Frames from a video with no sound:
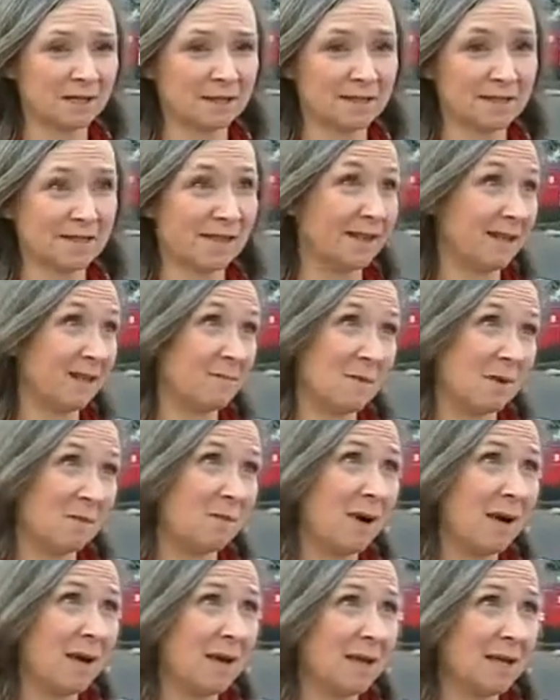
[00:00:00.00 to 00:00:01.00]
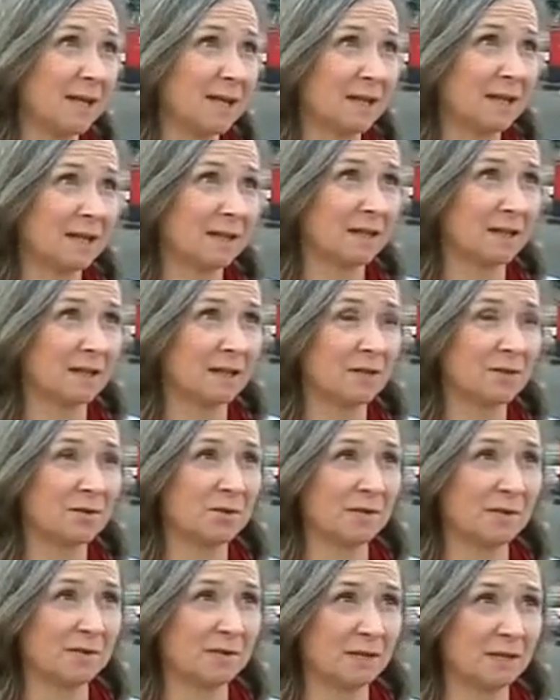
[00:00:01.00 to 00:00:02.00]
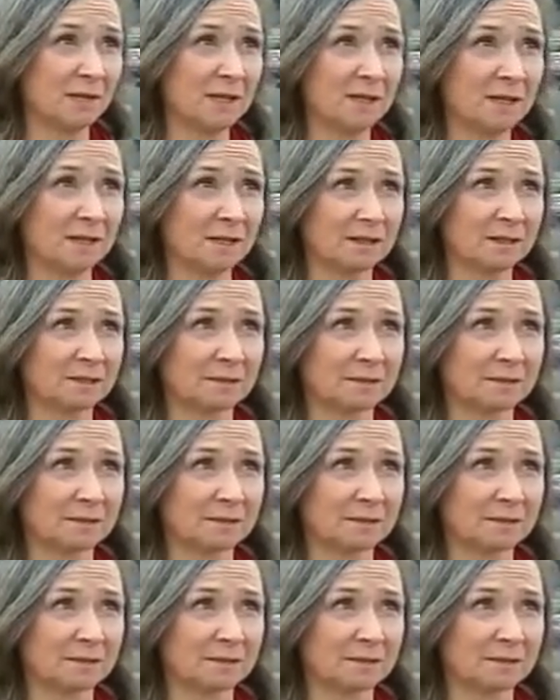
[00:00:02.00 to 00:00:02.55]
the city of Mumbai, and the country of India.